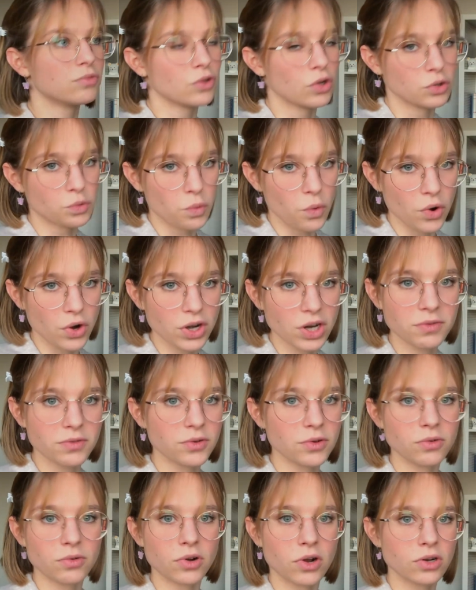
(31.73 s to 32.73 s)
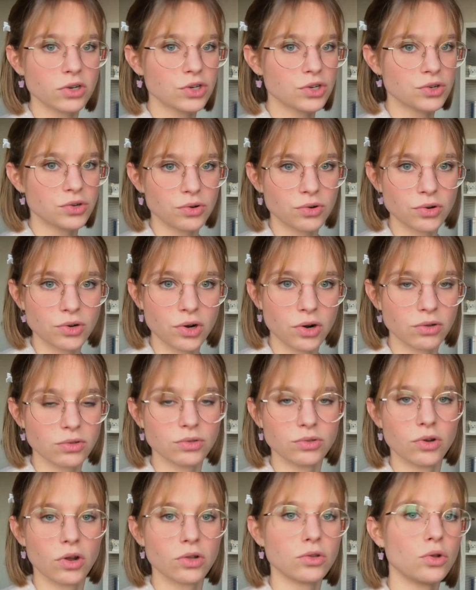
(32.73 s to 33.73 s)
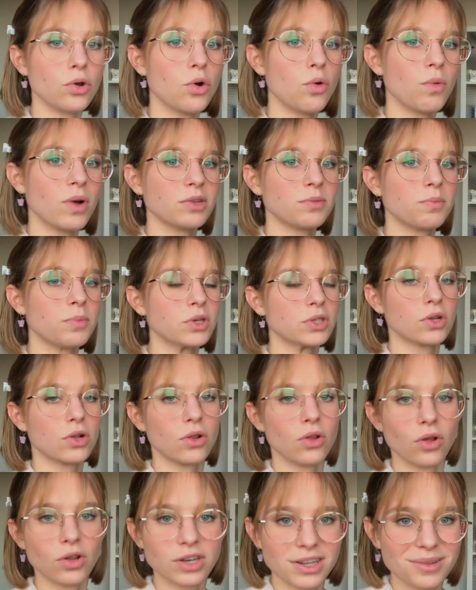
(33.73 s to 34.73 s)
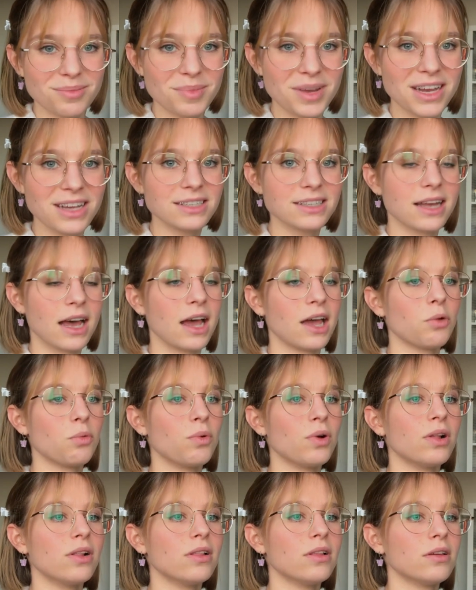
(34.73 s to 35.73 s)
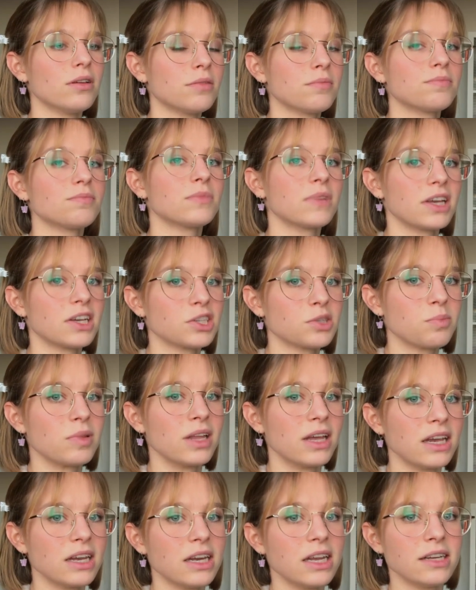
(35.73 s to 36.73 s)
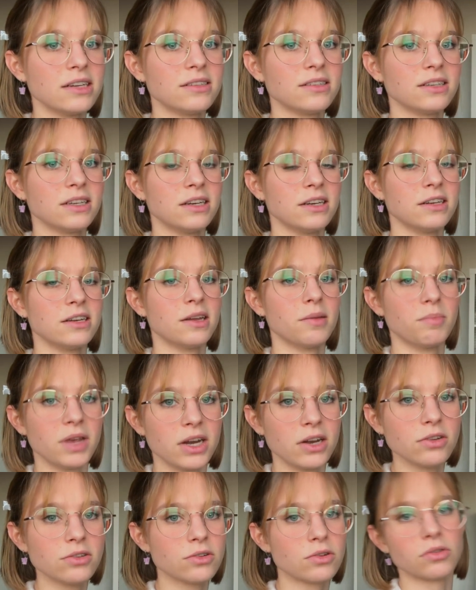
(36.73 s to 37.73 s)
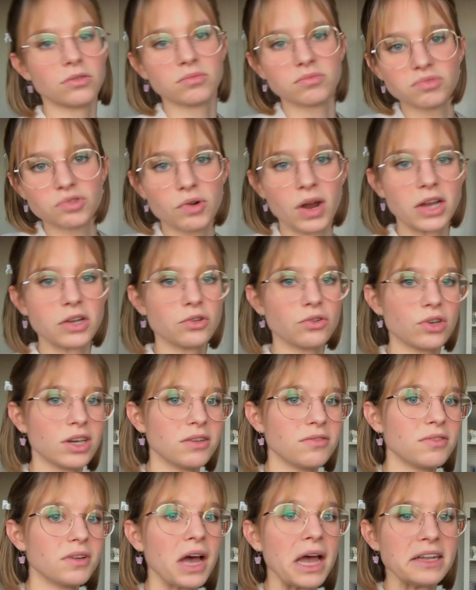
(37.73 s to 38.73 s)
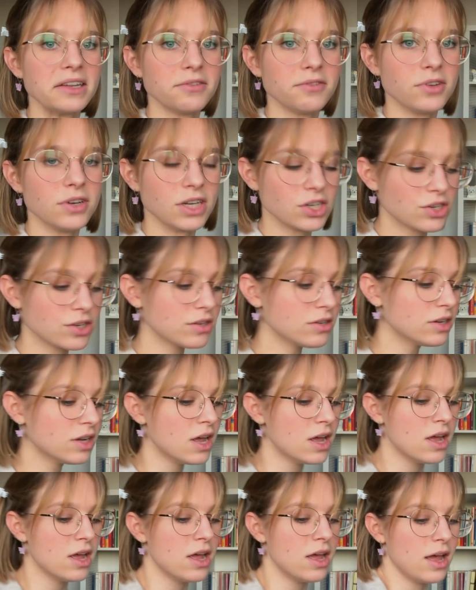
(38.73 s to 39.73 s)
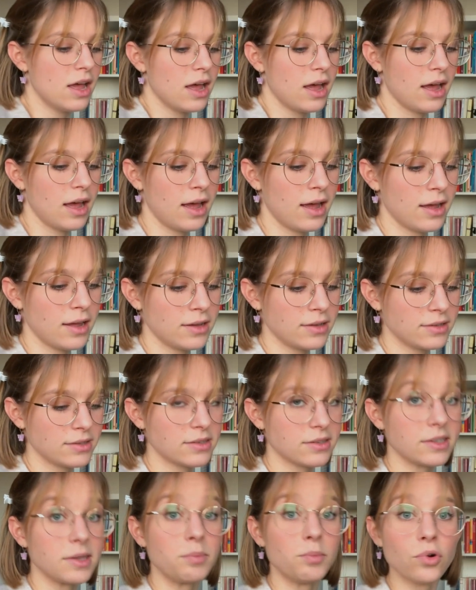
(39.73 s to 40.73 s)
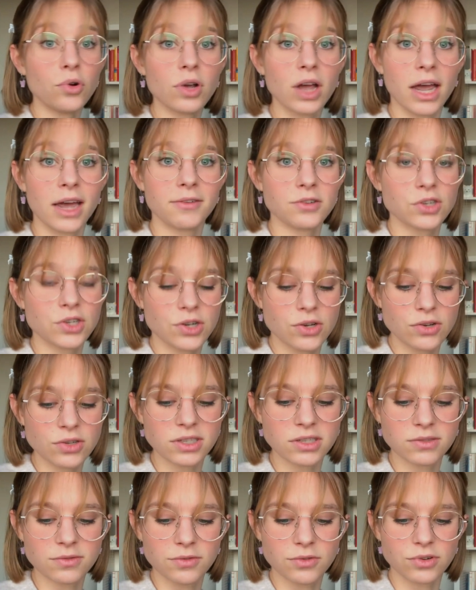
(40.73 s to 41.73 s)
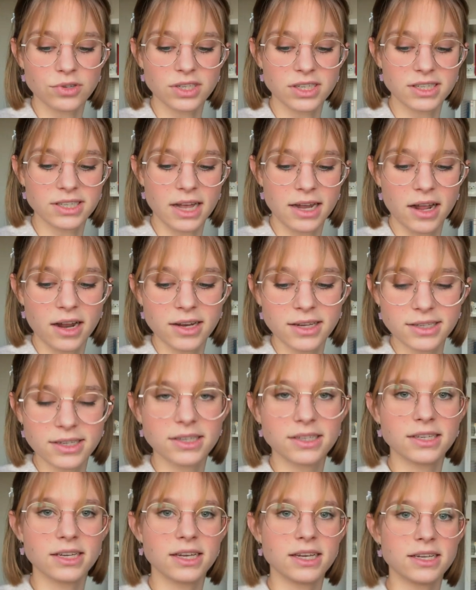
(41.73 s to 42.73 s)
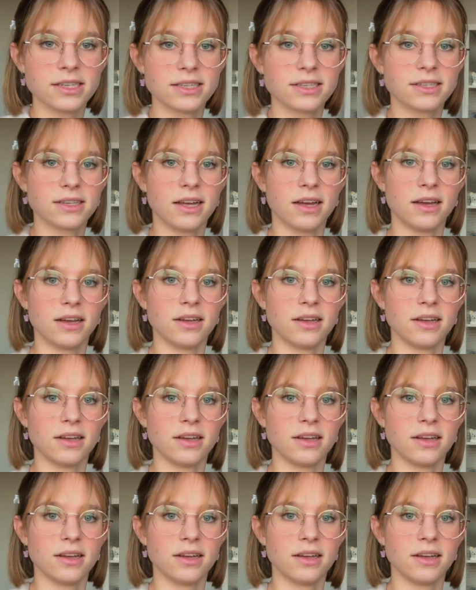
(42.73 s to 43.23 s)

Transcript: Don't worry if you're not sure or do not know what postcolonial means. I will explain it in a minute or try to give a definition. And the book I have chosen for this analysis is